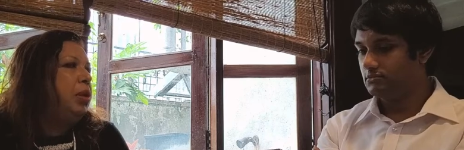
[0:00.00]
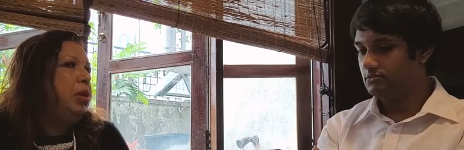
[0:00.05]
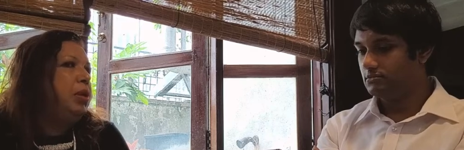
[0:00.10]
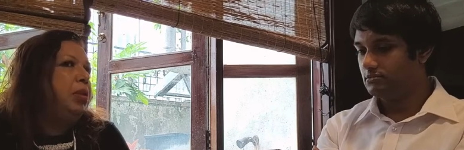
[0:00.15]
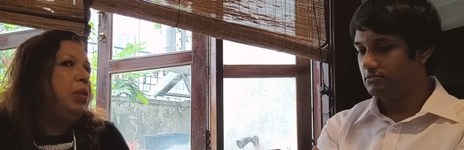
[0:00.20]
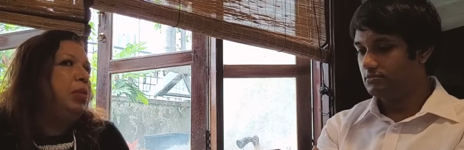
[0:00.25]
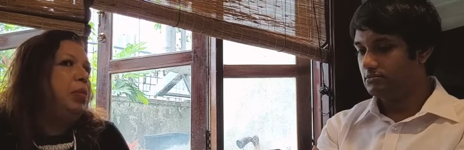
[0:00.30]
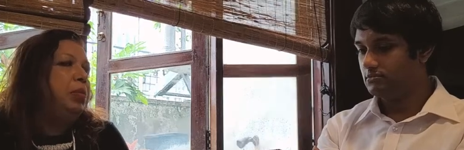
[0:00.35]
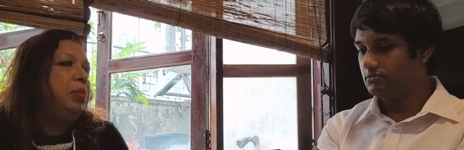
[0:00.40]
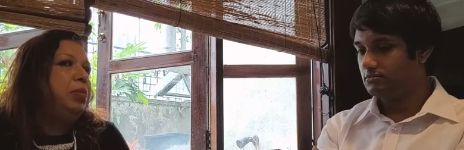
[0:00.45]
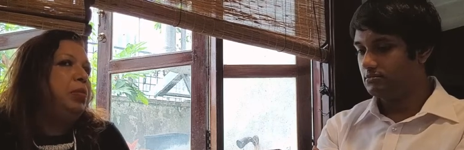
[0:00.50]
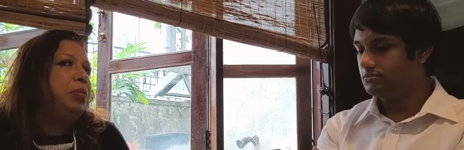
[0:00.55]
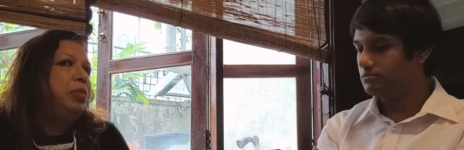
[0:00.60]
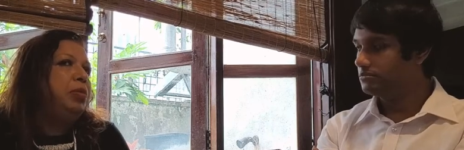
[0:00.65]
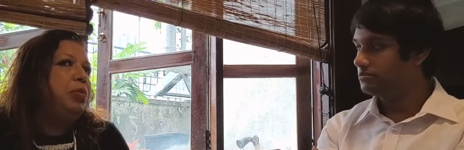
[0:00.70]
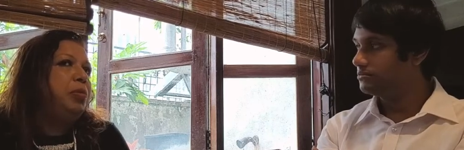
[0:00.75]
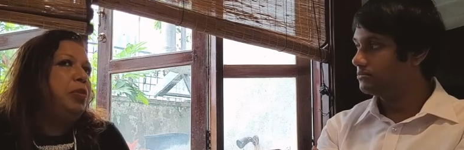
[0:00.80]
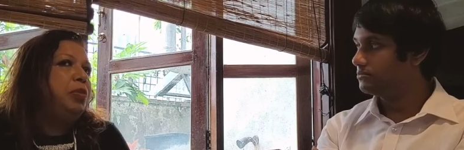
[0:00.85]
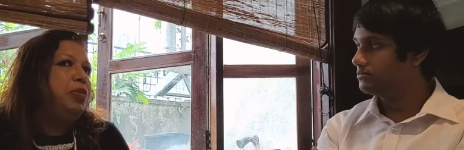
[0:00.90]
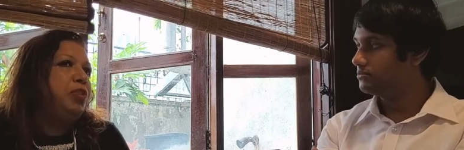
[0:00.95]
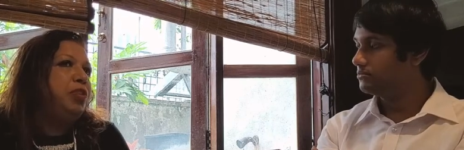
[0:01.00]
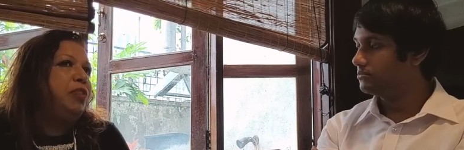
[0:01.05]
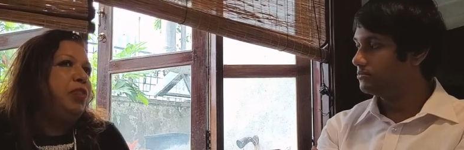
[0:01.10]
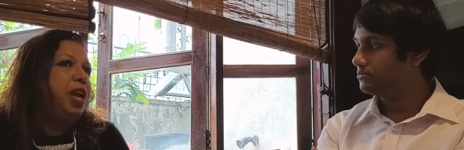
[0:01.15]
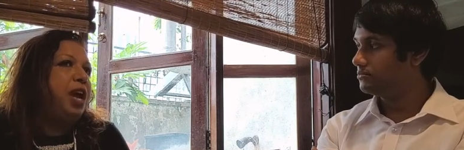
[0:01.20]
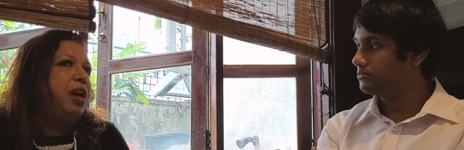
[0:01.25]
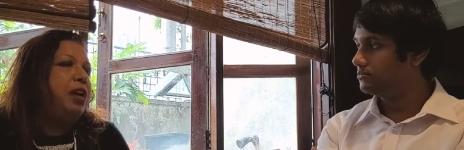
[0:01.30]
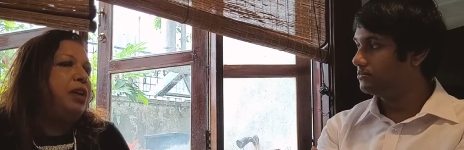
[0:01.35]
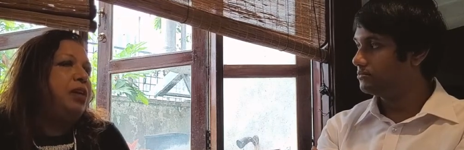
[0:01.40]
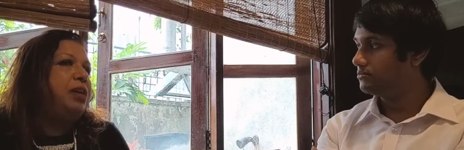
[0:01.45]
Speaker 1: The, most of
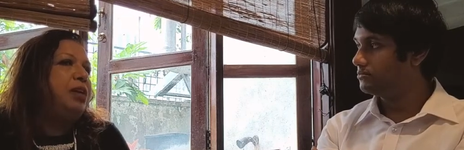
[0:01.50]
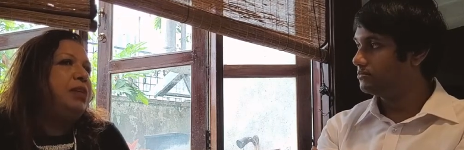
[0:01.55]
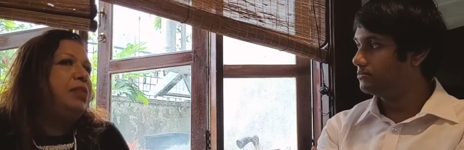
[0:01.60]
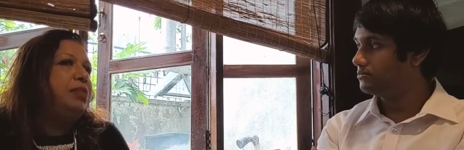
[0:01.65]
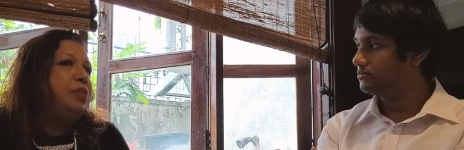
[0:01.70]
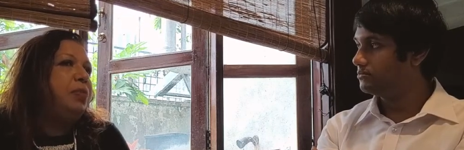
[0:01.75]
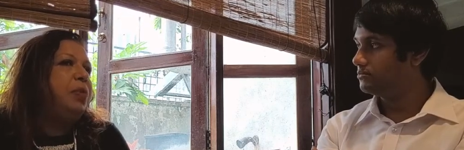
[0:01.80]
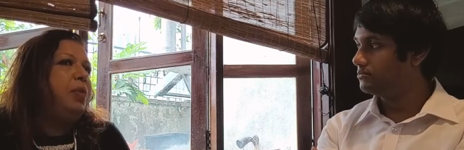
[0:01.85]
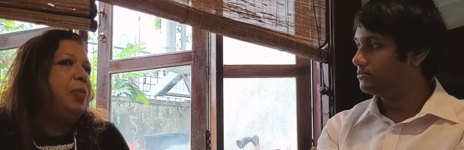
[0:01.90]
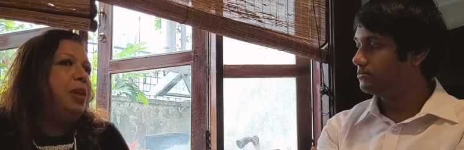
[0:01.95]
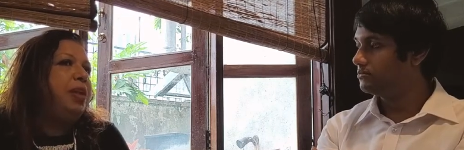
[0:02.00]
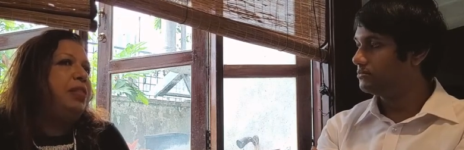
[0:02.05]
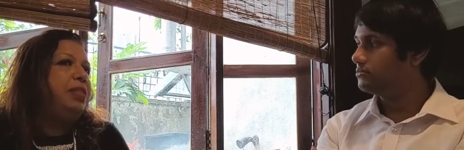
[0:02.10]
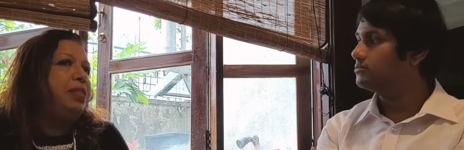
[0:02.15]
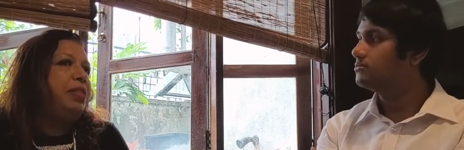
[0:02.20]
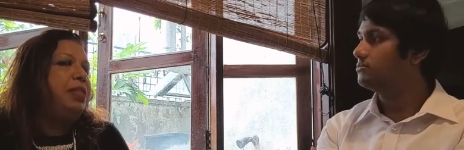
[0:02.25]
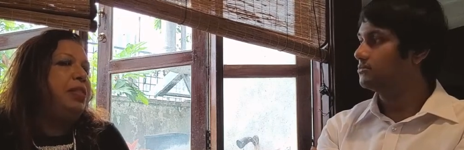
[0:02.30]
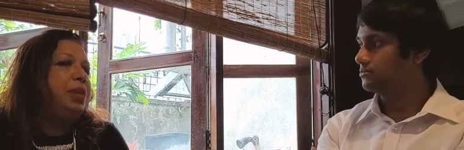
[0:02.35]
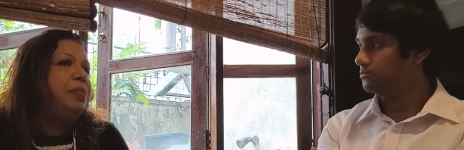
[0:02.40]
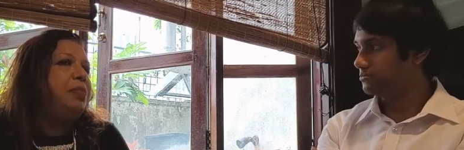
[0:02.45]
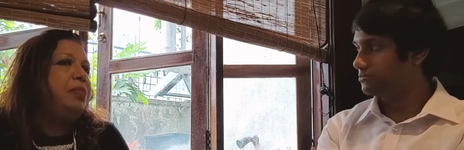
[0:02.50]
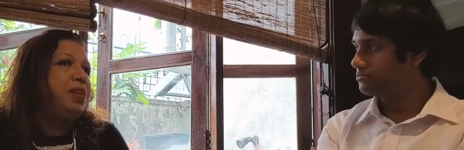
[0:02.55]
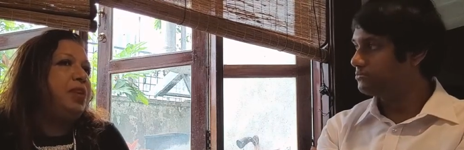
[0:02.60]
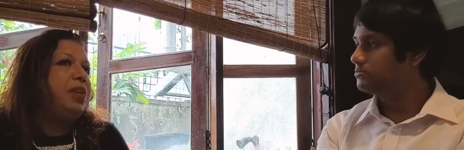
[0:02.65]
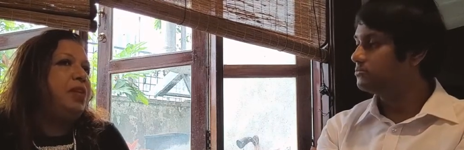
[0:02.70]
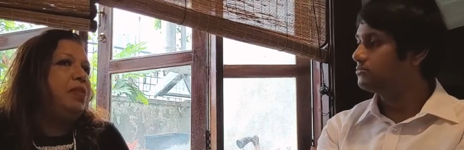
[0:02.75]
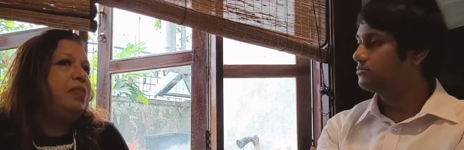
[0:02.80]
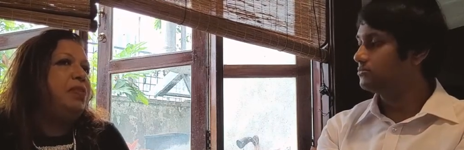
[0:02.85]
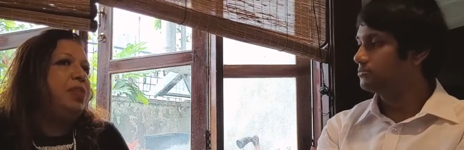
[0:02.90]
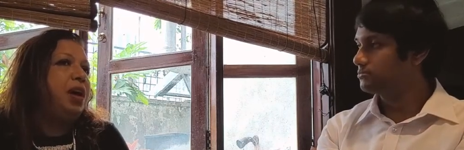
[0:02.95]
the young girls, the women
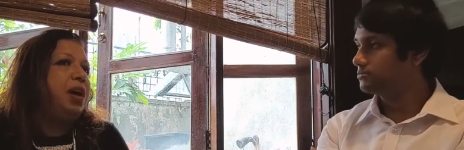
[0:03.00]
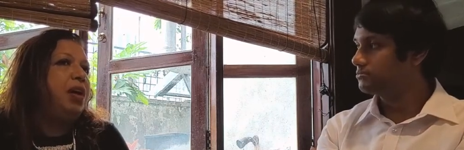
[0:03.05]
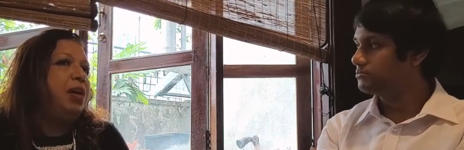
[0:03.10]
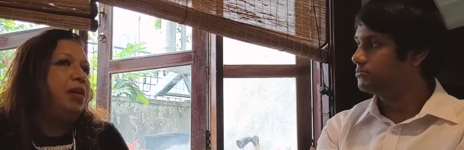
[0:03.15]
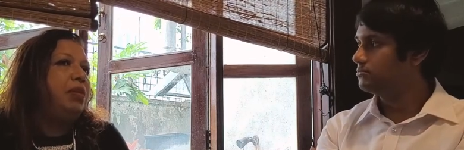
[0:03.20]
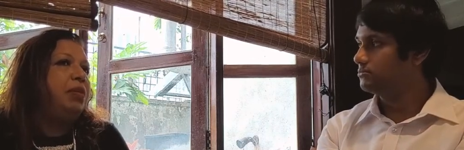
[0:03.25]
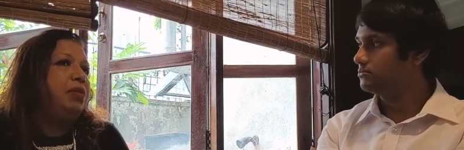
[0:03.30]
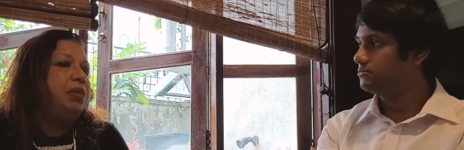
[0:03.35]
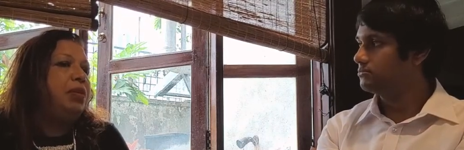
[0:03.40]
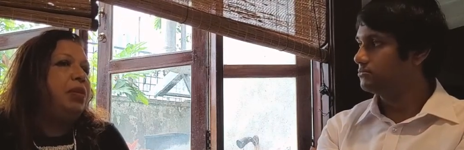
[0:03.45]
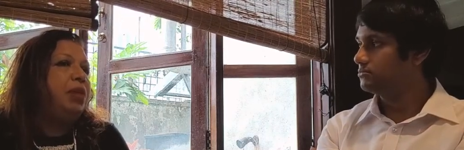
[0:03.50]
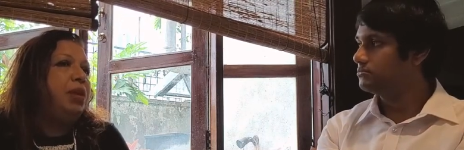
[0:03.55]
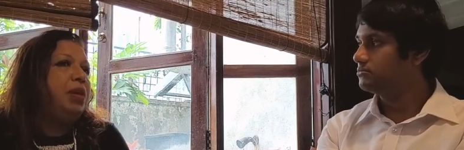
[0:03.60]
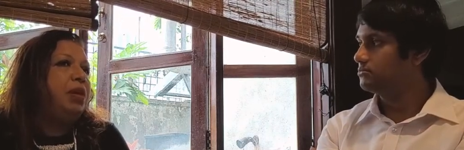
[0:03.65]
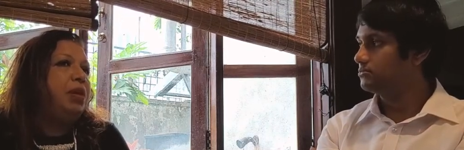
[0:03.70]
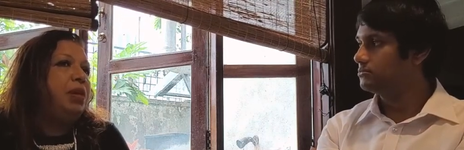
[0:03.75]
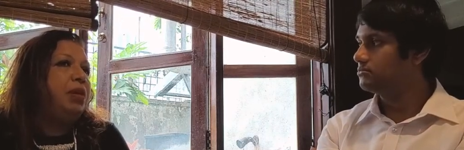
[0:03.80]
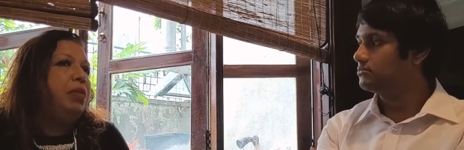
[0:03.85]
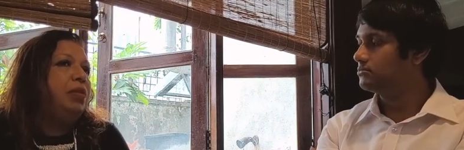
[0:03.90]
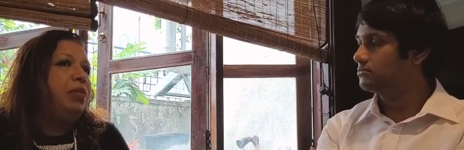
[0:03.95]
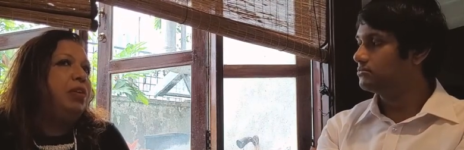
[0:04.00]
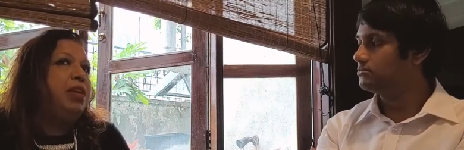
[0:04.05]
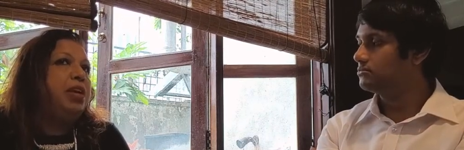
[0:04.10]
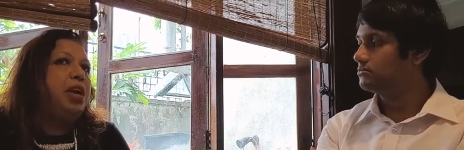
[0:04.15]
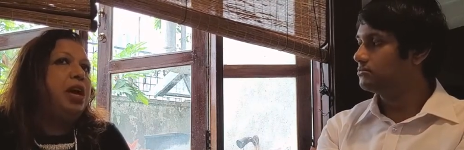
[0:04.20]
themselves are very